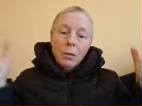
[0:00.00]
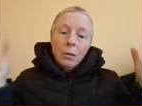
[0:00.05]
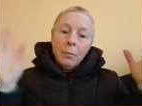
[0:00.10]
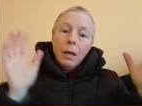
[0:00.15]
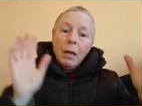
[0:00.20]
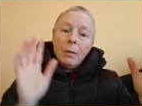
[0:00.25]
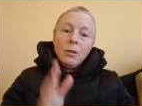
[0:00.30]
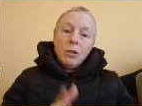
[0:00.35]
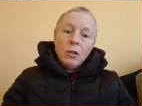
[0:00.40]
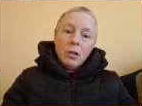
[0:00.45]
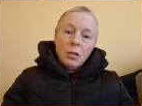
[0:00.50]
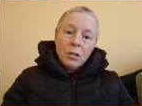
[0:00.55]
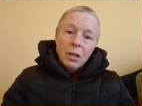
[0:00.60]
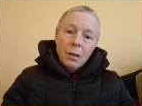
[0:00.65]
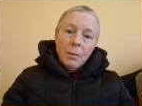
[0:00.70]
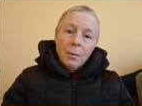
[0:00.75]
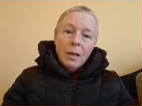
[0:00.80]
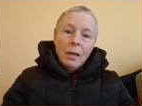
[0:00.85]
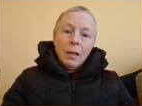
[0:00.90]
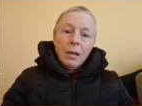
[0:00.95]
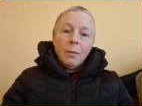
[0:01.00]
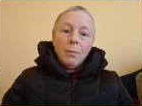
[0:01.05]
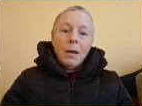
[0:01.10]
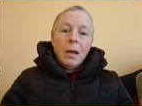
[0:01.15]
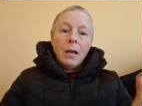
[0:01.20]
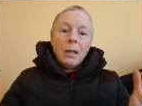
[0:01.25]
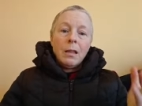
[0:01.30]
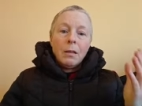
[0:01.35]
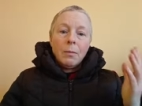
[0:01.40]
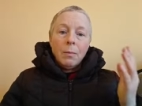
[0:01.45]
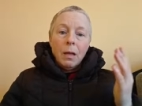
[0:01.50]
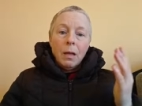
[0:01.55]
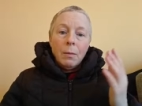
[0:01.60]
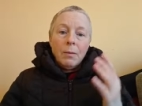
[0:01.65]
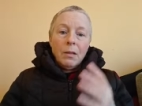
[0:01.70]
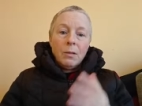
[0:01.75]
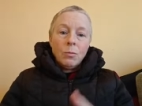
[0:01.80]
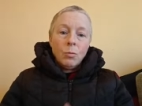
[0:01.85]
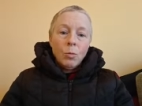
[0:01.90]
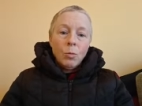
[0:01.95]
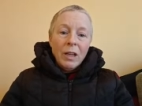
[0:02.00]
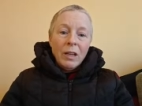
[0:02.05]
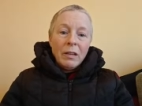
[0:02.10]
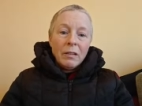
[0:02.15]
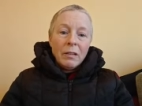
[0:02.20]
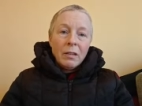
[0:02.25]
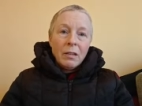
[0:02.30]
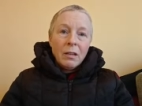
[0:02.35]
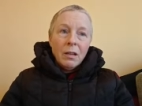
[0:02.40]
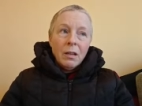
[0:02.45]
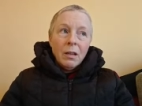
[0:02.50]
The baby's just come out of the bath, the baby is wet,